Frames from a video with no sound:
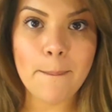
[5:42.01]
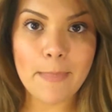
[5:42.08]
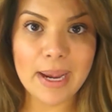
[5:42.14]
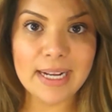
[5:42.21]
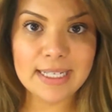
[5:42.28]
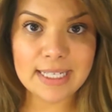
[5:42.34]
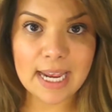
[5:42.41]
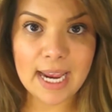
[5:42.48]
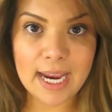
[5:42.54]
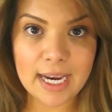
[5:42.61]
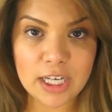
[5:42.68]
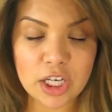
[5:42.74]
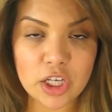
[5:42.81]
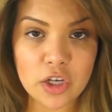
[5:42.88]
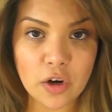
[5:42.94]

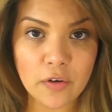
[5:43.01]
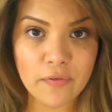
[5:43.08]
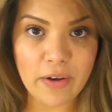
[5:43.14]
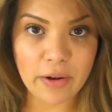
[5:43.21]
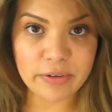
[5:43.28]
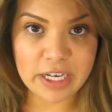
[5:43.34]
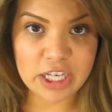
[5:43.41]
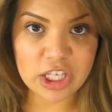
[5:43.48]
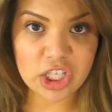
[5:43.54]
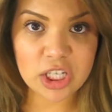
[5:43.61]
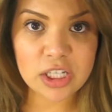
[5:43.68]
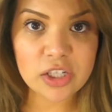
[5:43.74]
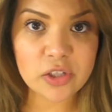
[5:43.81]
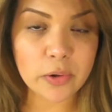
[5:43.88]
maintain your foundation.